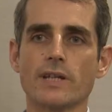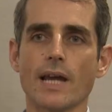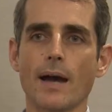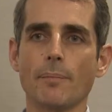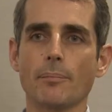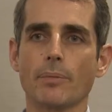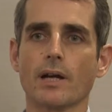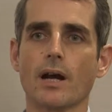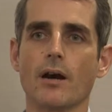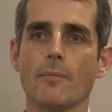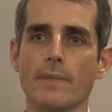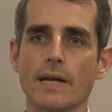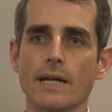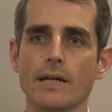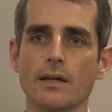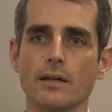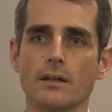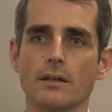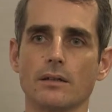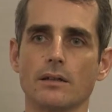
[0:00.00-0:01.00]
gap
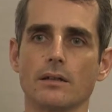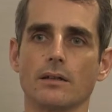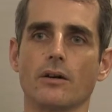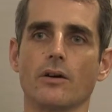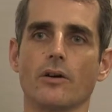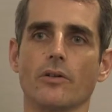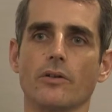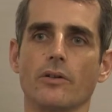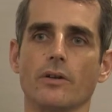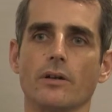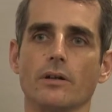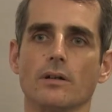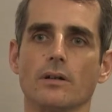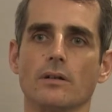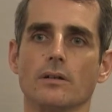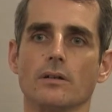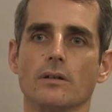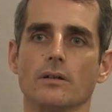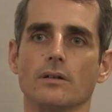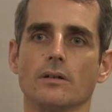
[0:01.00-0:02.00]
coming on
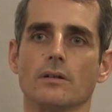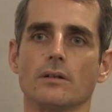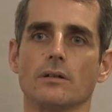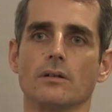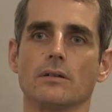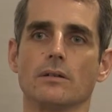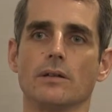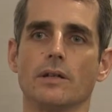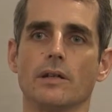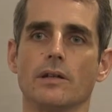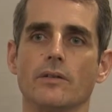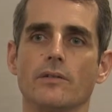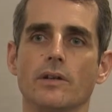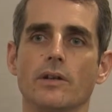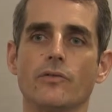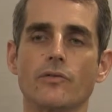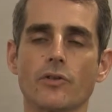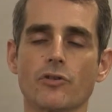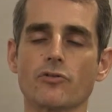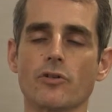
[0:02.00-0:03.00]

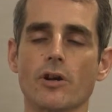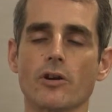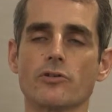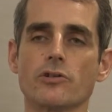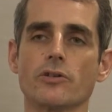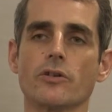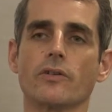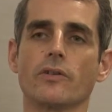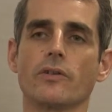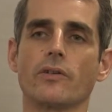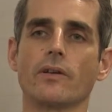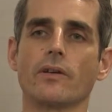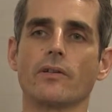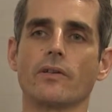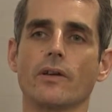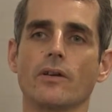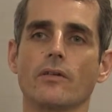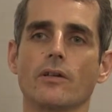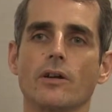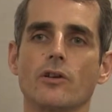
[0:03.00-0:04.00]
infrastructures. There
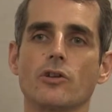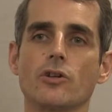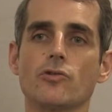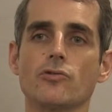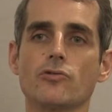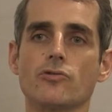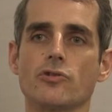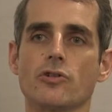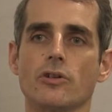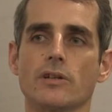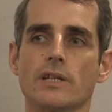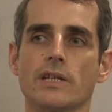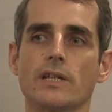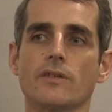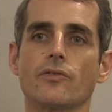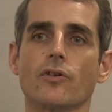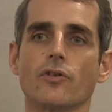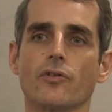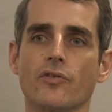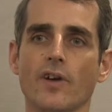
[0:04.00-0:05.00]
is a huge
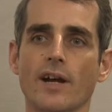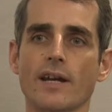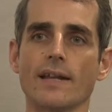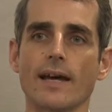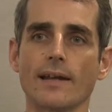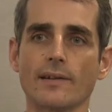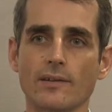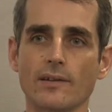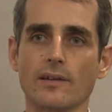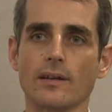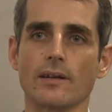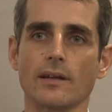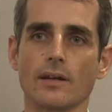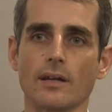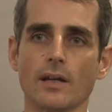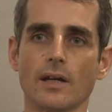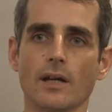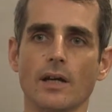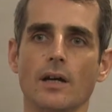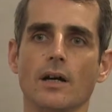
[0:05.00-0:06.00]
need for financing
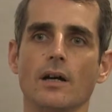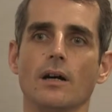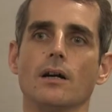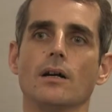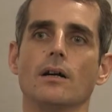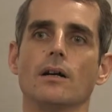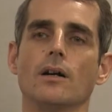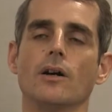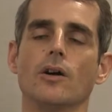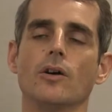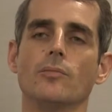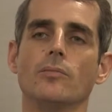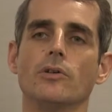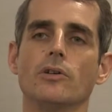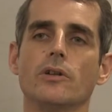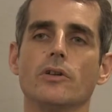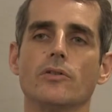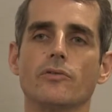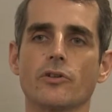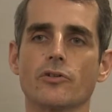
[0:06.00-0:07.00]

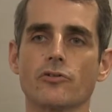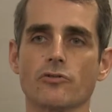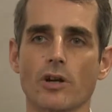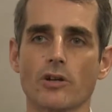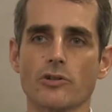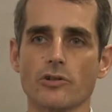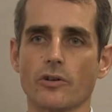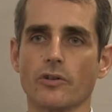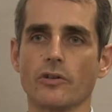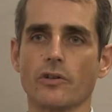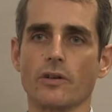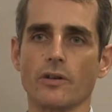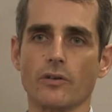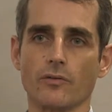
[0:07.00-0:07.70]
urban infrastructures in